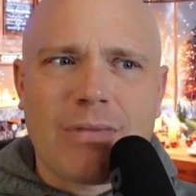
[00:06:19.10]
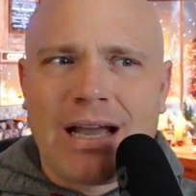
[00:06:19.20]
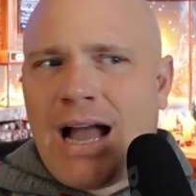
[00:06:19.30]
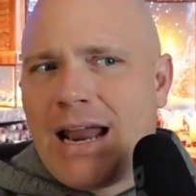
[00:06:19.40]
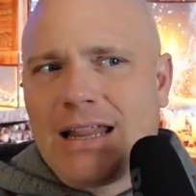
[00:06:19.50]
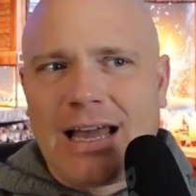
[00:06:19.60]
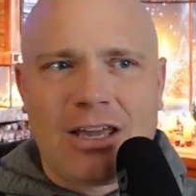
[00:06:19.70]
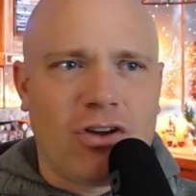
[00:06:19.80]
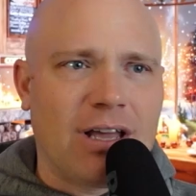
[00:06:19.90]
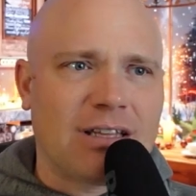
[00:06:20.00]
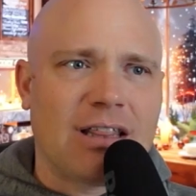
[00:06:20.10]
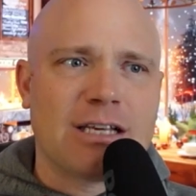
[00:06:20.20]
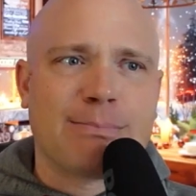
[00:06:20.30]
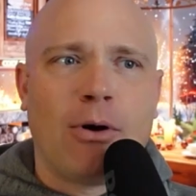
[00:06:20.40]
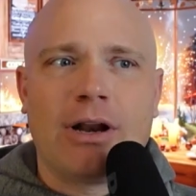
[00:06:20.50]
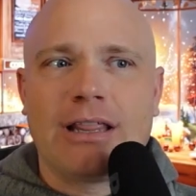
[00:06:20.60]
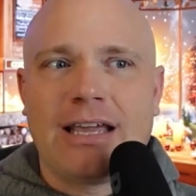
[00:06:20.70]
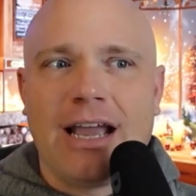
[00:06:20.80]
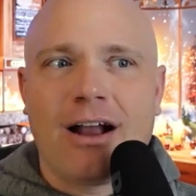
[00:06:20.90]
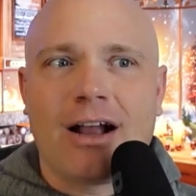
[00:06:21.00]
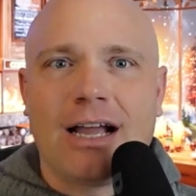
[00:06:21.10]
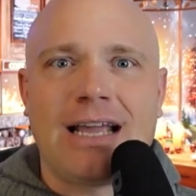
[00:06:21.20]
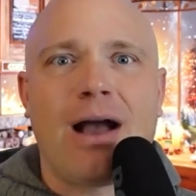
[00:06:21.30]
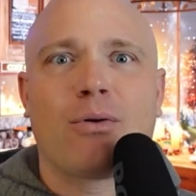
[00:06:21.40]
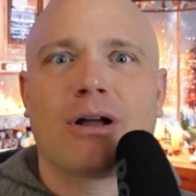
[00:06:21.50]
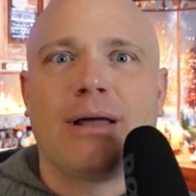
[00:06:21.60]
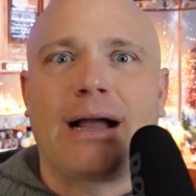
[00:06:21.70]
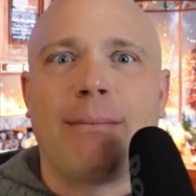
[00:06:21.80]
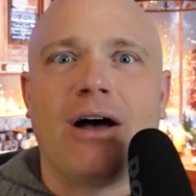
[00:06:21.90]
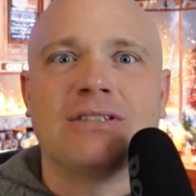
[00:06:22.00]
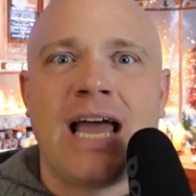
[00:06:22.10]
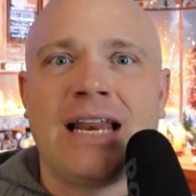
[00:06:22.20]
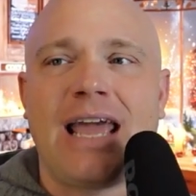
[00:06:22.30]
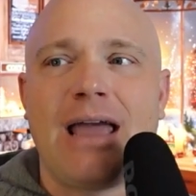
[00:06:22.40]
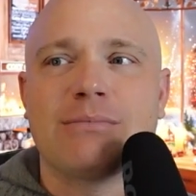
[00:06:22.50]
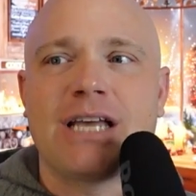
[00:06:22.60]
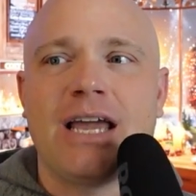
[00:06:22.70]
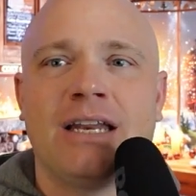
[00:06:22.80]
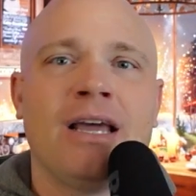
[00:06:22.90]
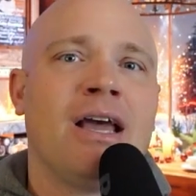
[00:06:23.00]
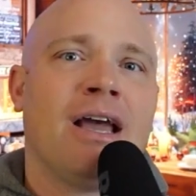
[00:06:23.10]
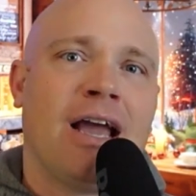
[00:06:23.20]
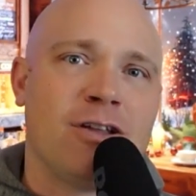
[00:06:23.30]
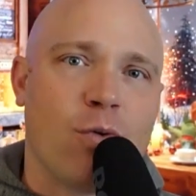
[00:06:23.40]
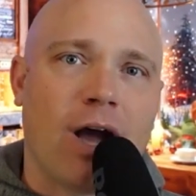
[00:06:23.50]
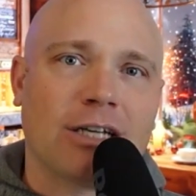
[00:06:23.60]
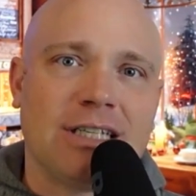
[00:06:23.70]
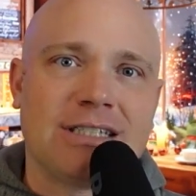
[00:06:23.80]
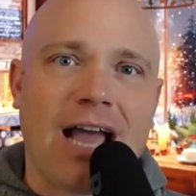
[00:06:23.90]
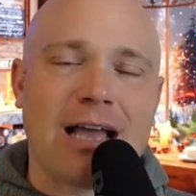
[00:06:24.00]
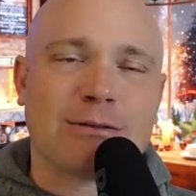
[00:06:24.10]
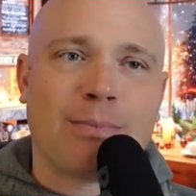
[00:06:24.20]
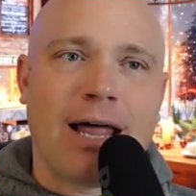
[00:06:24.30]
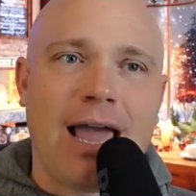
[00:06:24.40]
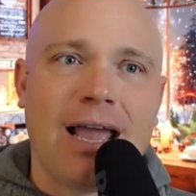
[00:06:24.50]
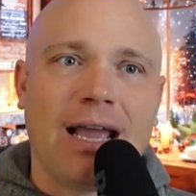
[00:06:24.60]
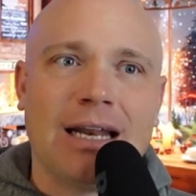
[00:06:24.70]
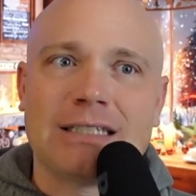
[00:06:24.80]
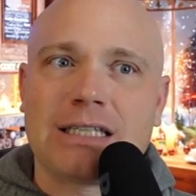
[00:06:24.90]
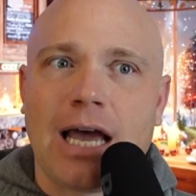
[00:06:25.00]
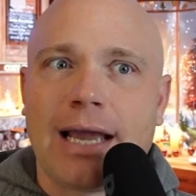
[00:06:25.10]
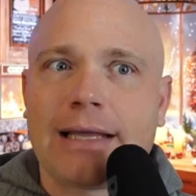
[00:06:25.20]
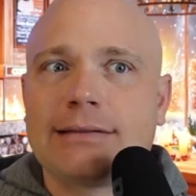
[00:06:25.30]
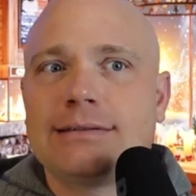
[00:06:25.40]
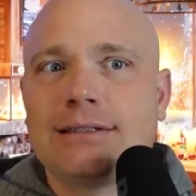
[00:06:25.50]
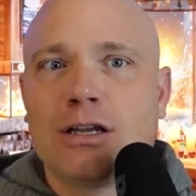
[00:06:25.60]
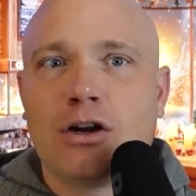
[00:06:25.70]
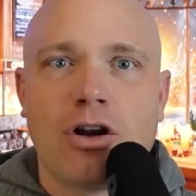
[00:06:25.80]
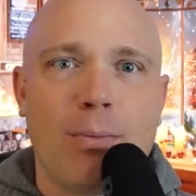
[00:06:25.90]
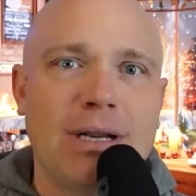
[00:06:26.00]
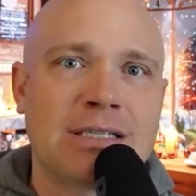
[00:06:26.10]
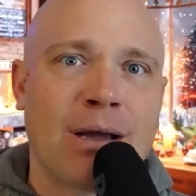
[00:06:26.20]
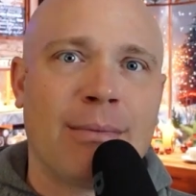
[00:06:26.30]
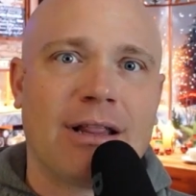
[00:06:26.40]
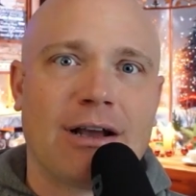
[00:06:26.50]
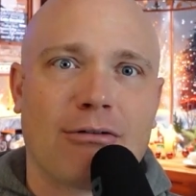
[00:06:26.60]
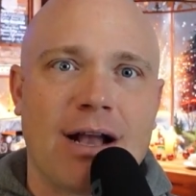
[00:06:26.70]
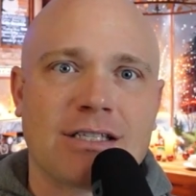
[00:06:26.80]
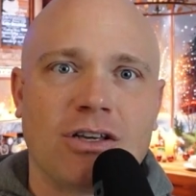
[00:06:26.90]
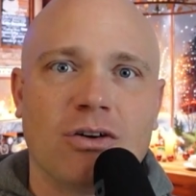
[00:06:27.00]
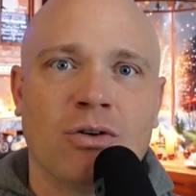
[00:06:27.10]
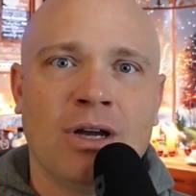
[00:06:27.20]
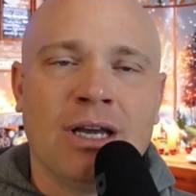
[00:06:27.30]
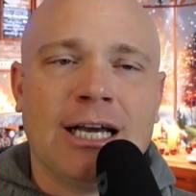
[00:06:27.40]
It kind of like you get to this point of the year, and yeah, we're like about 10 games in, and you watch these guys play, and it's like, you know, nobody's coming to their rescue.